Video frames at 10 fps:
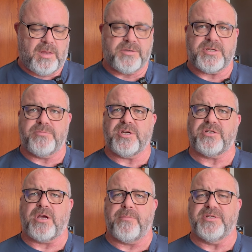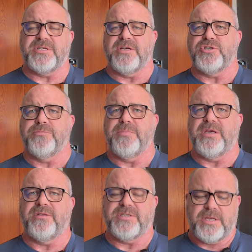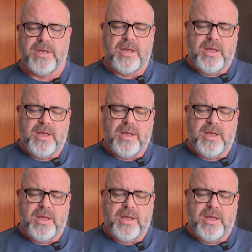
Subject to compensation means